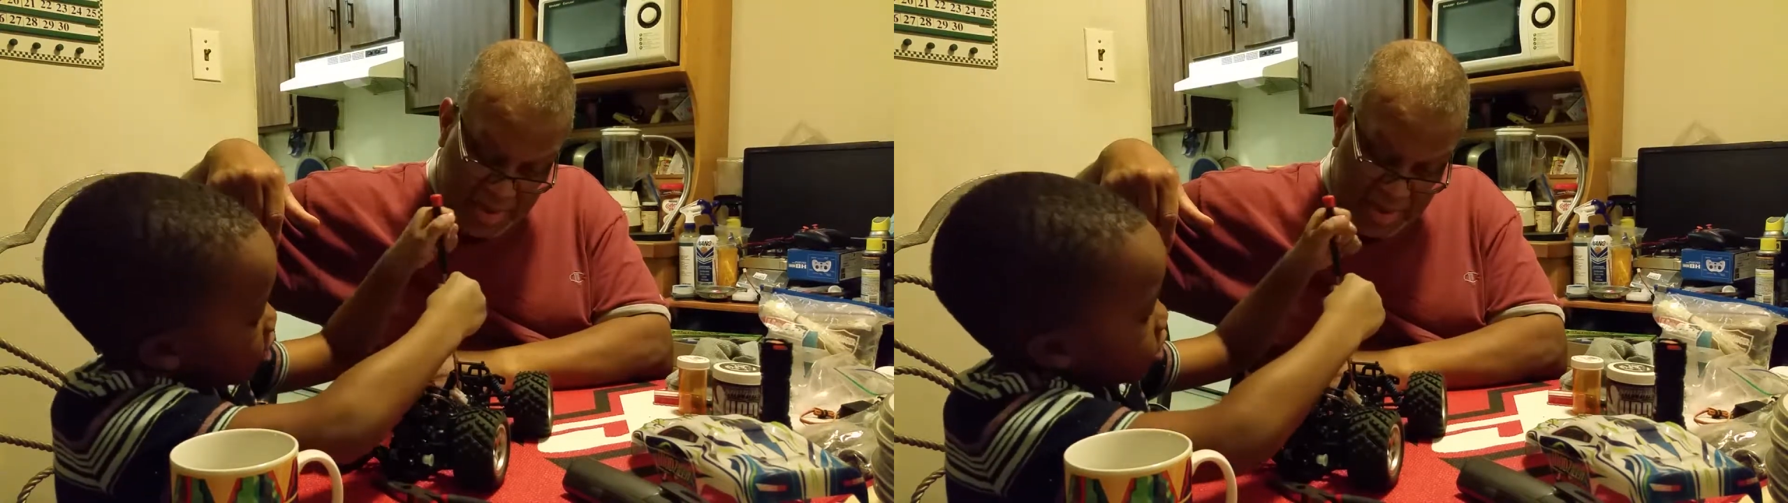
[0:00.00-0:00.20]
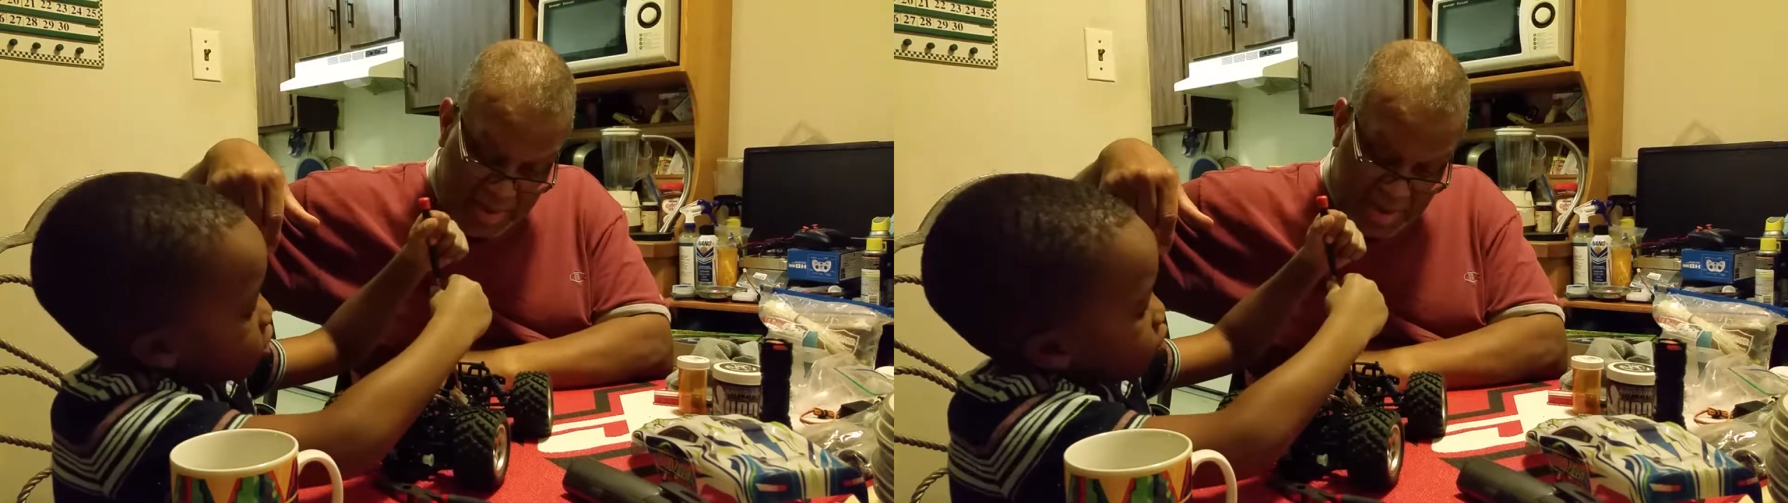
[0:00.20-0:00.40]

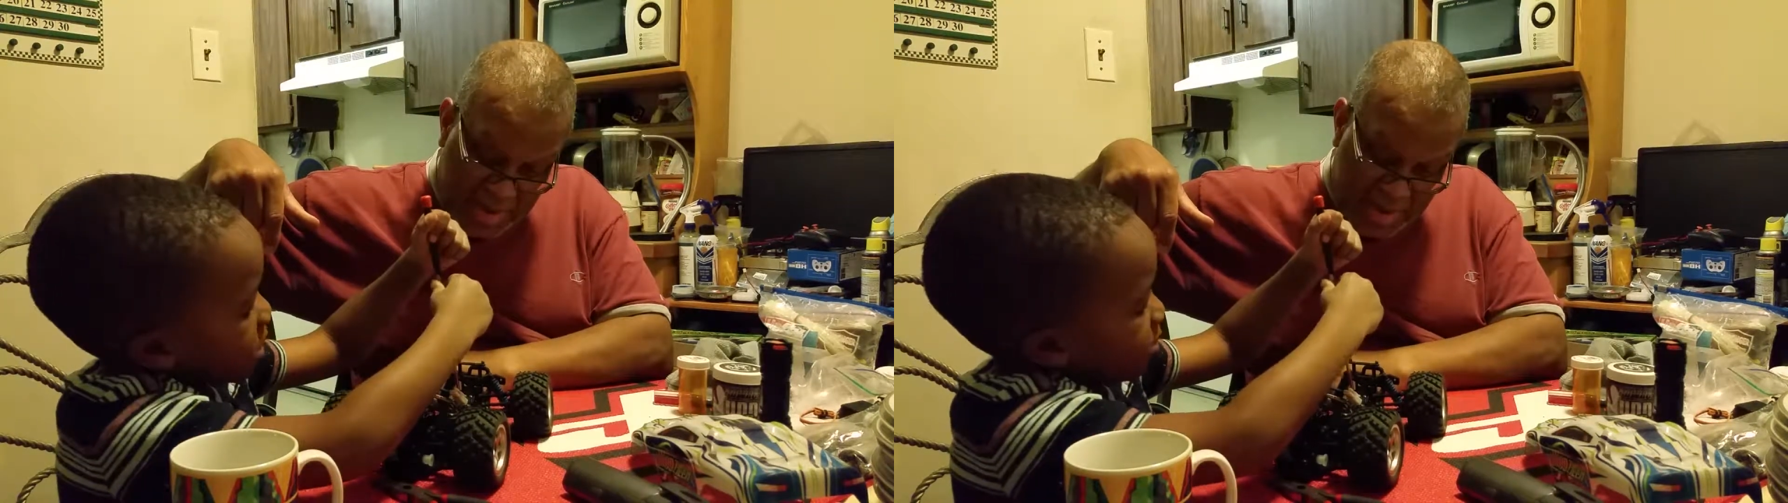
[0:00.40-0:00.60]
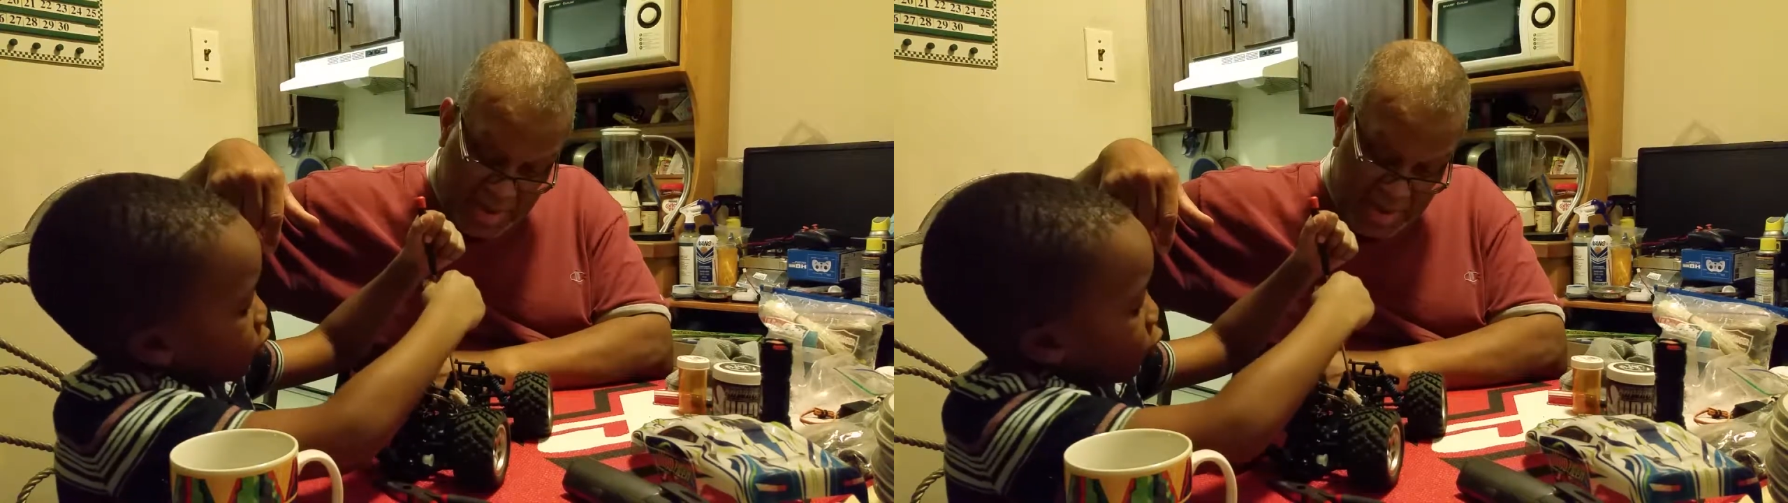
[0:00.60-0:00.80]
good
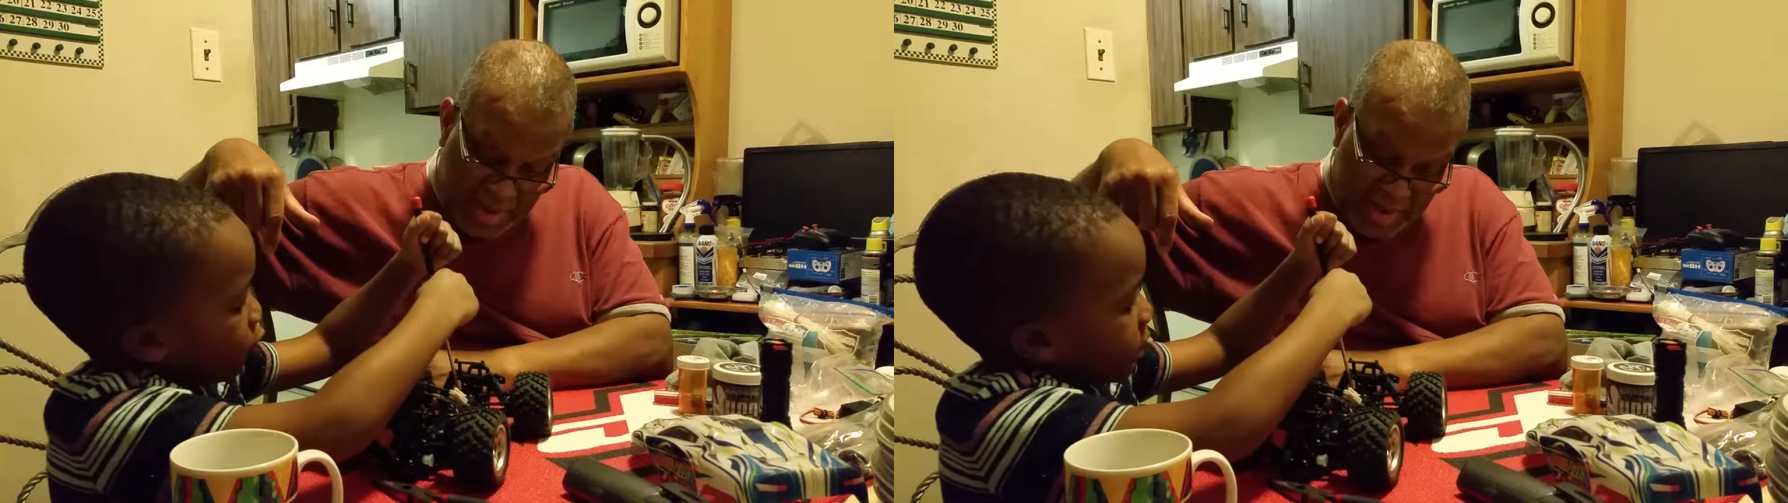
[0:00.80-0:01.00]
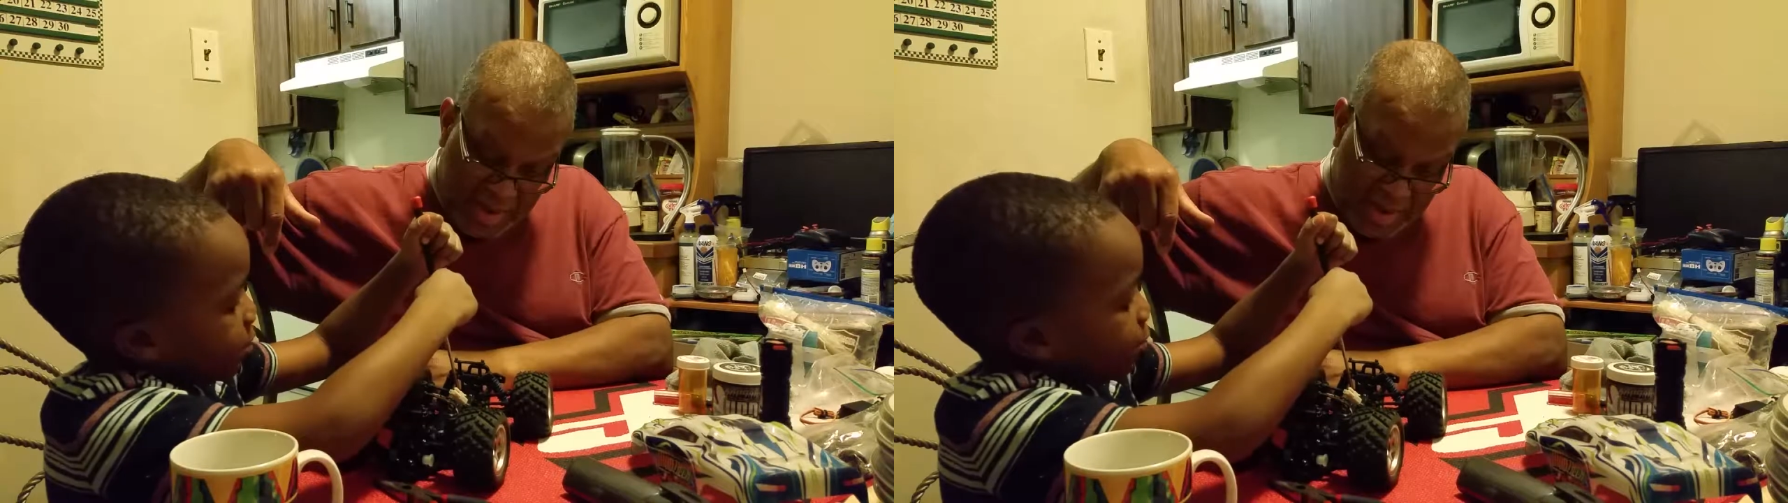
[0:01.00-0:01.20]
swimmer
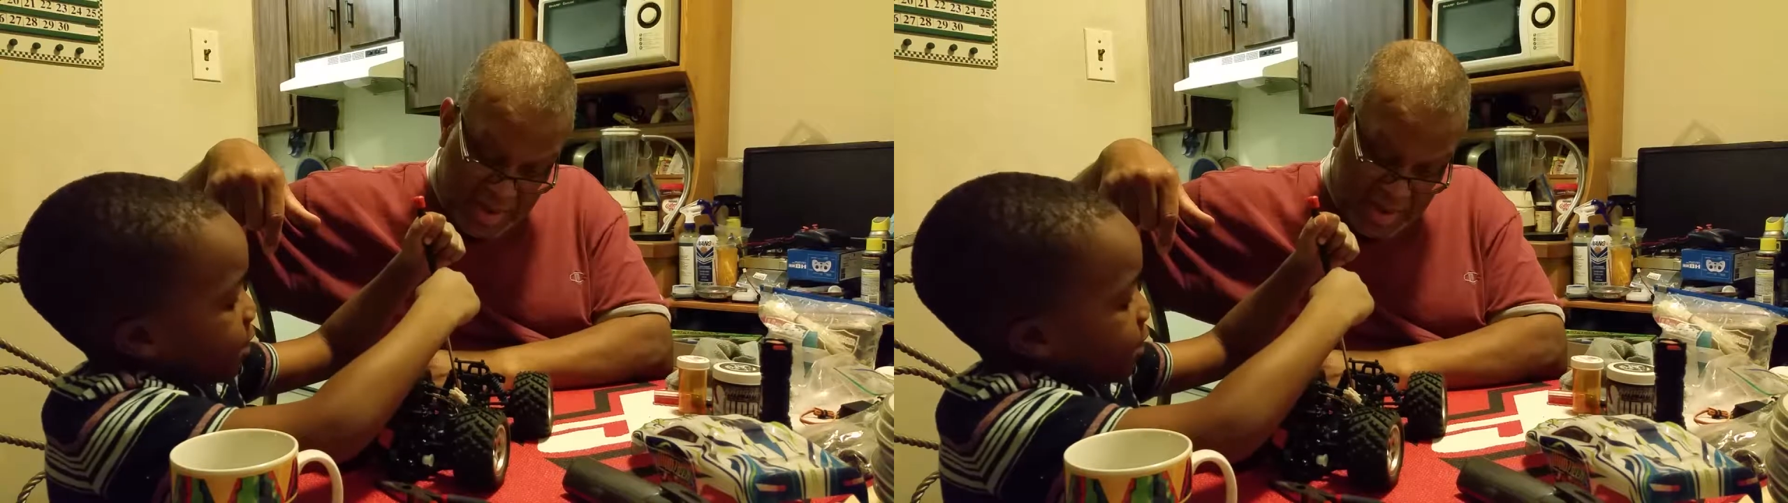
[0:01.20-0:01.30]
with